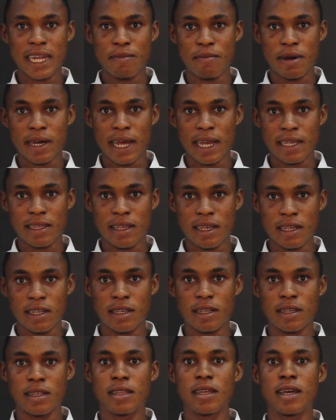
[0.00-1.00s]
and
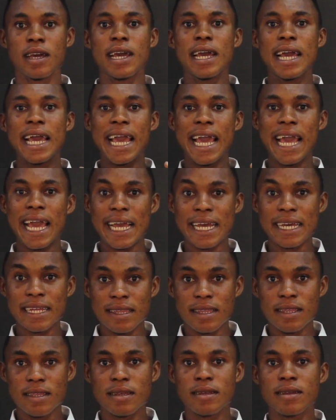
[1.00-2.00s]
urbanization,
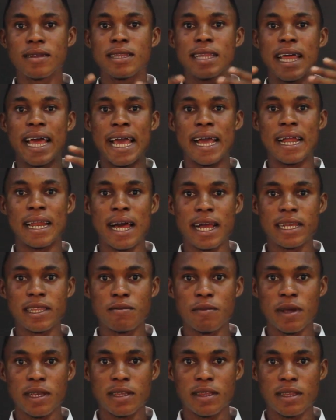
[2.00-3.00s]
and the
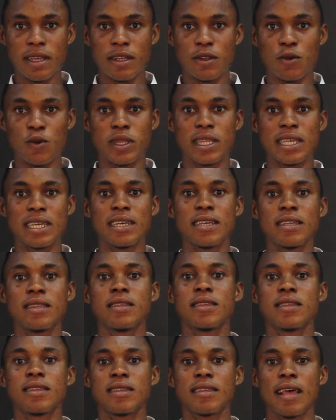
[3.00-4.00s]
Enlightenment stage with
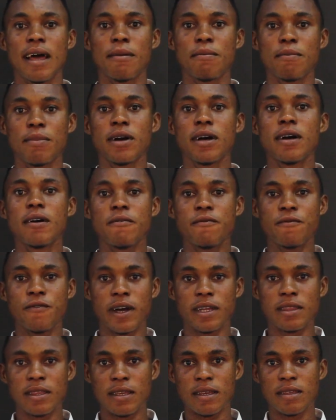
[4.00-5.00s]
its sub
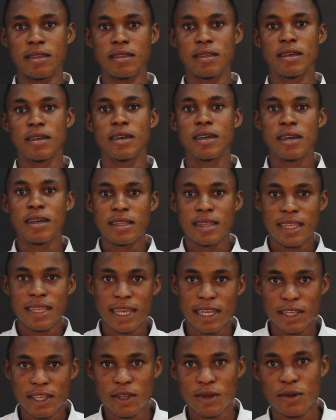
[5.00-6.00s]
factors.
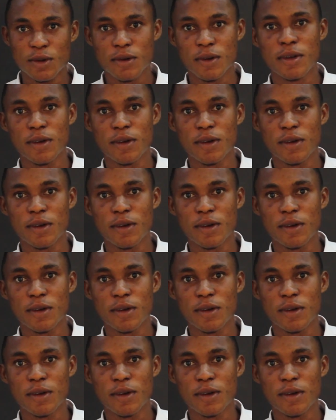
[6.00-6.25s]
Thank you.